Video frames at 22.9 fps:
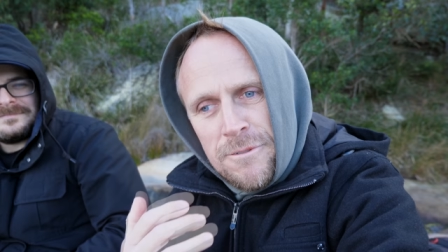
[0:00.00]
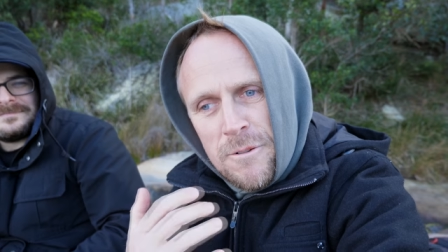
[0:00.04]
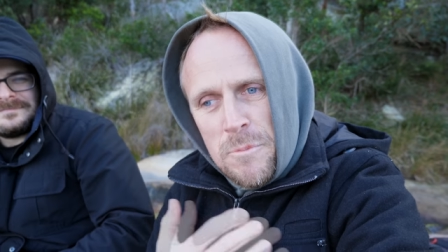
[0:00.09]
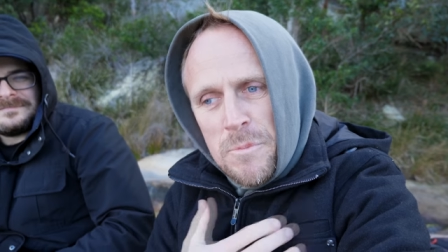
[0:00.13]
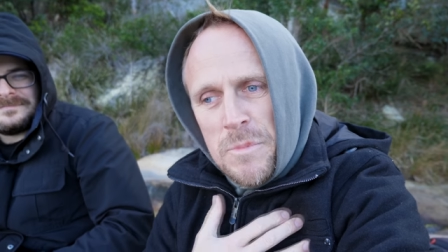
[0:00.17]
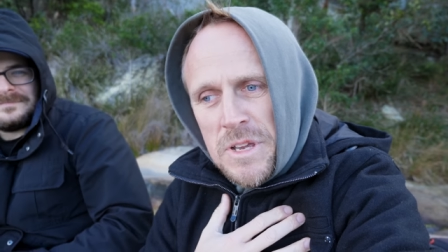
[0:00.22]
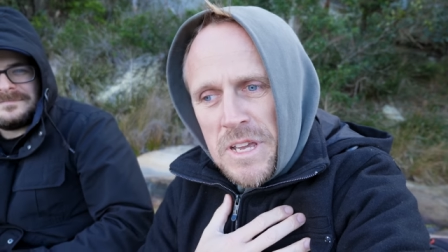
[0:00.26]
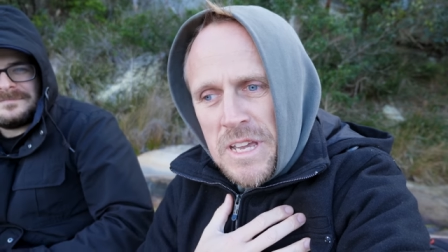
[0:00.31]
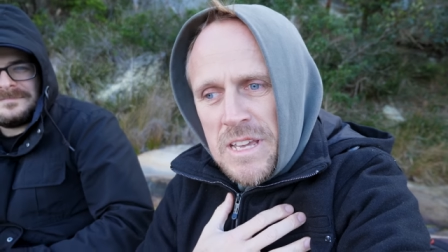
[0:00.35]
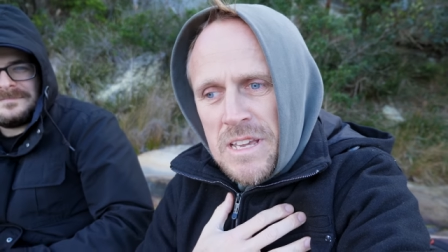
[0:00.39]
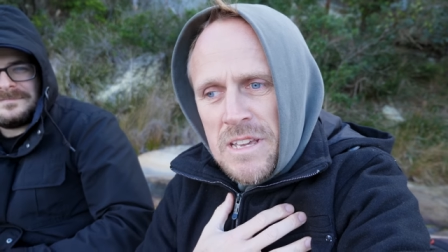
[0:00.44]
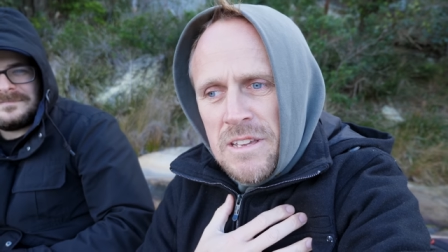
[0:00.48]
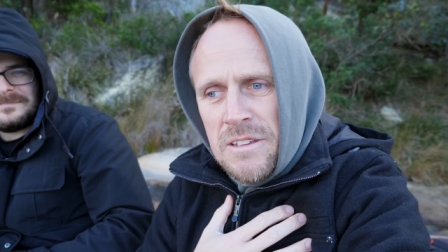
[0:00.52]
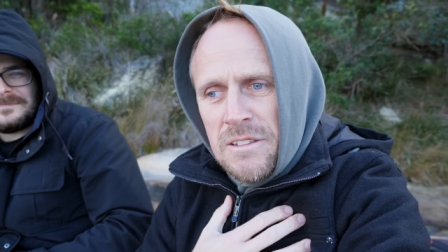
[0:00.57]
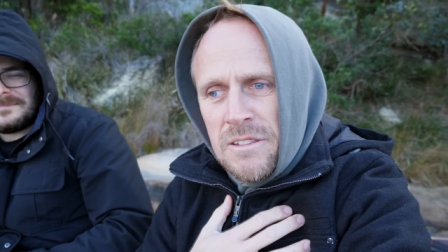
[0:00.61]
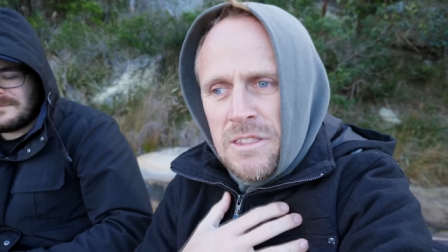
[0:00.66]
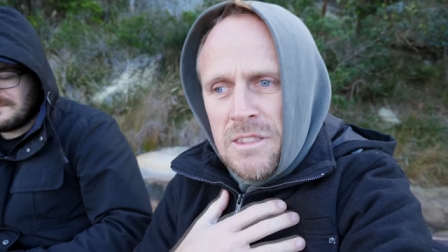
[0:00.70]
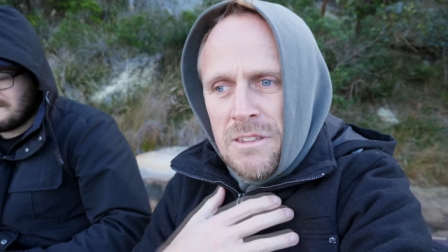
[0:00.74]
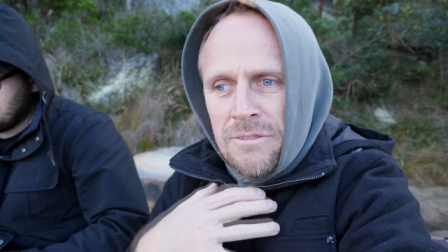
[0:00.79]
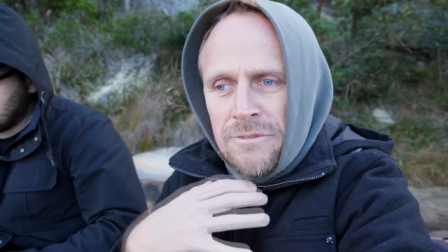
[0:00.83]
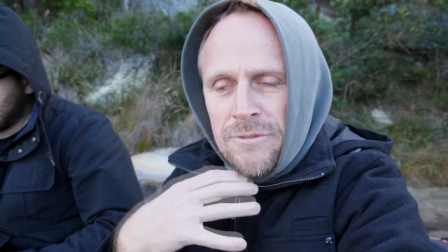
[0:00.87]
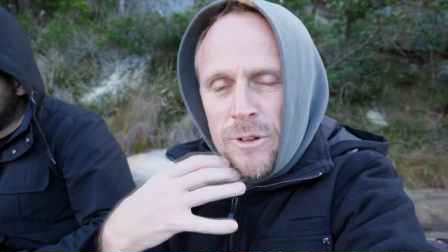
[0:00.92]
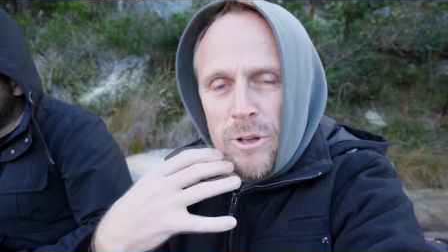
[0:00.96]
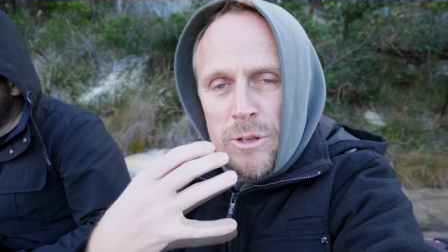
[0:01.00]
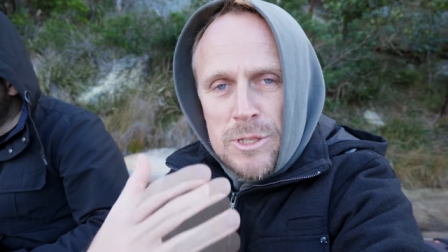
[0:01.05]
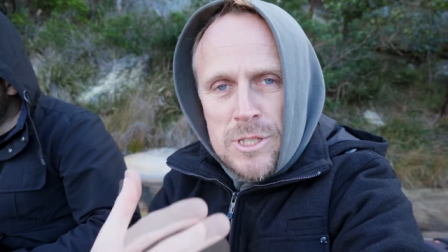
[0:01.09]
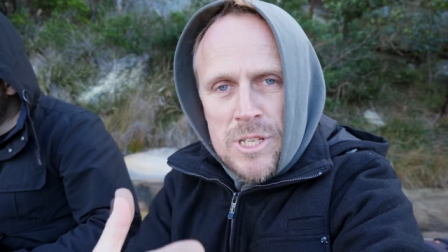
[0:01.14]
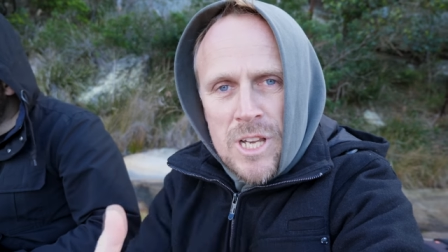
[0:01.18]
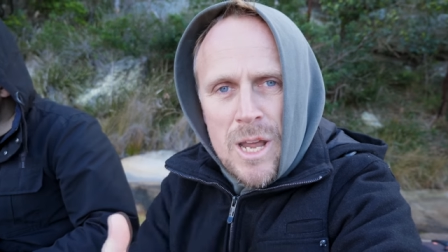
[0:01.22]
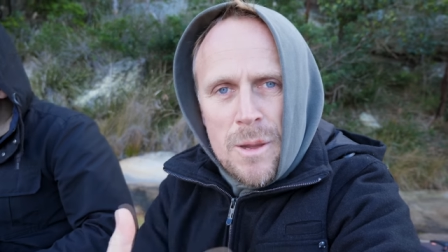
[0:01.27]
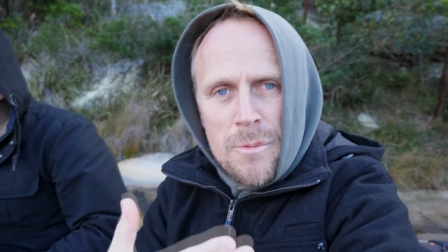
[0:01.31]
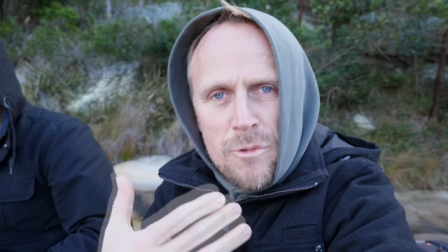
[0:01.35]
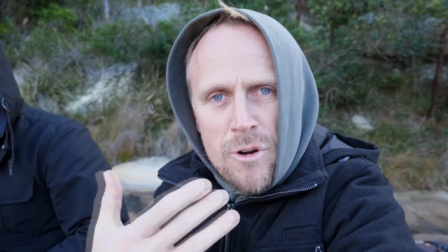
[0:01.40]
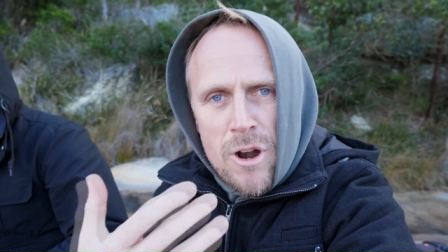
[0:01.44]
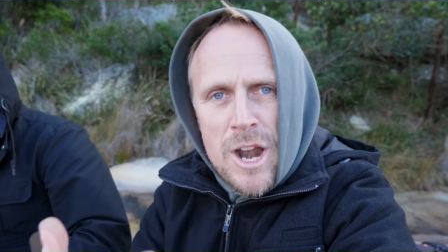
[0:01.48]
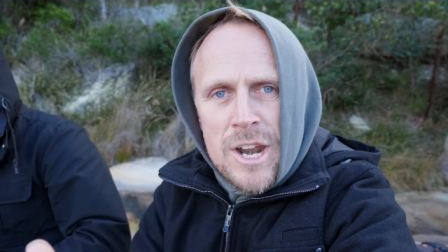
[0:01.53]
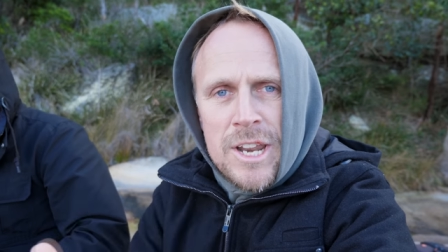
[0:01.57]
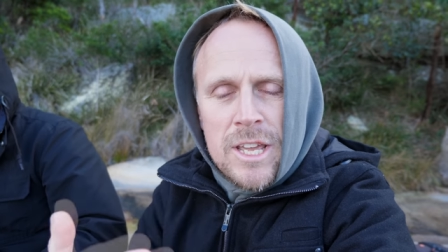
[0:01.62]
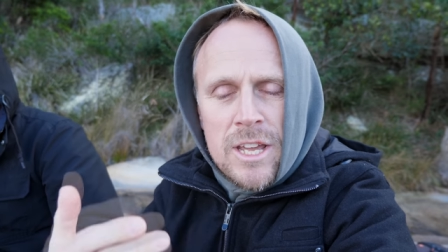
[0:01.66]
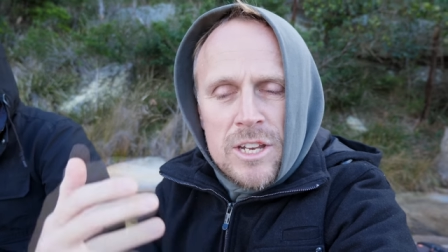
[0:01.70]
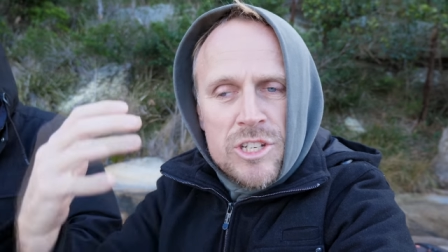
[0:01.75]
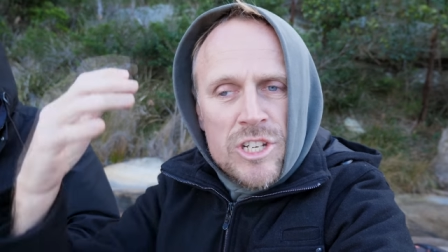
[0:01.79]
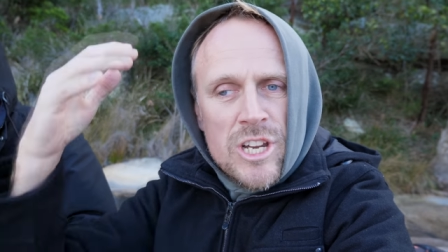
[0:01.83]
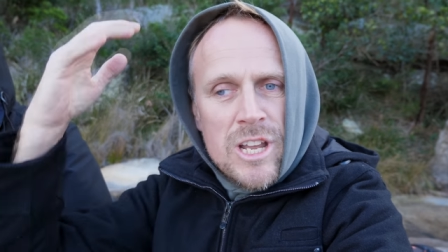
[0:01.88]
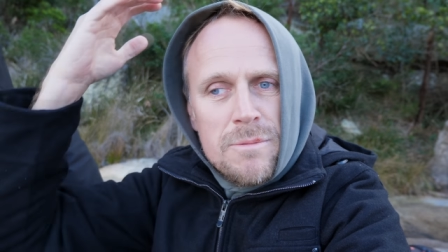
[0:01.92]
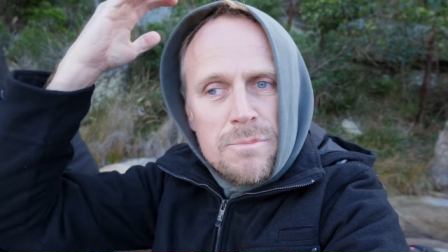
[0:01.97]
For me, the first time
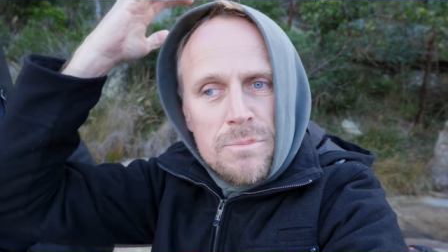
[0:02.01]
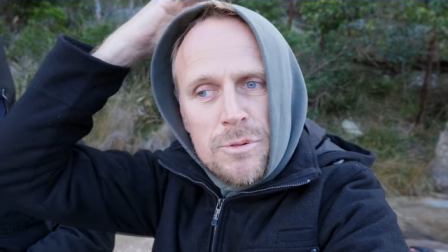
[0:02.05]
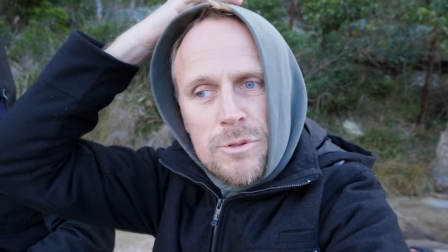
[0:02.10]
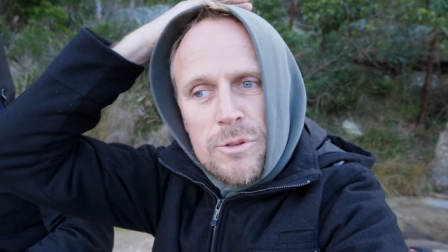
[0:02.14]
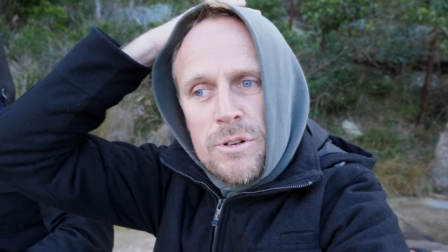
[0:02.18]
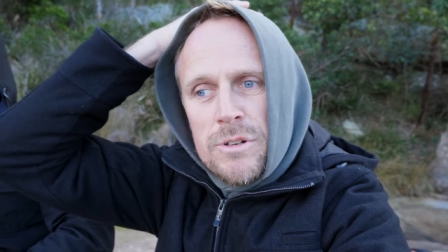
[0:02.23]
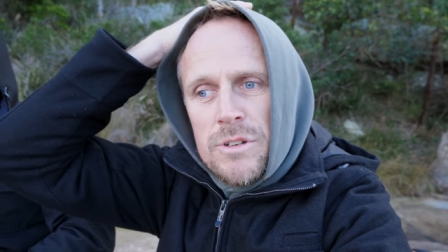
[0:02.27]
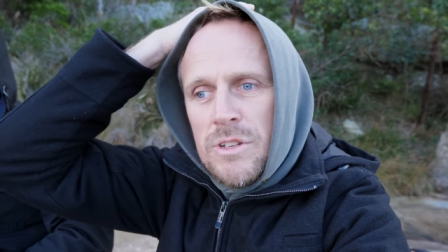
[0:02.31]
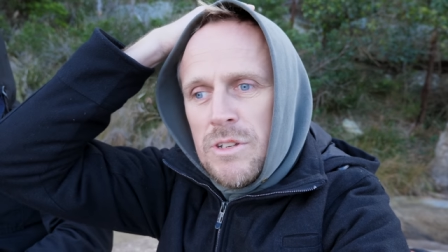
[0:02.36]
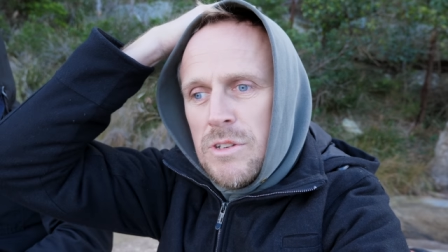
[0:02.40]
riding a Jed board,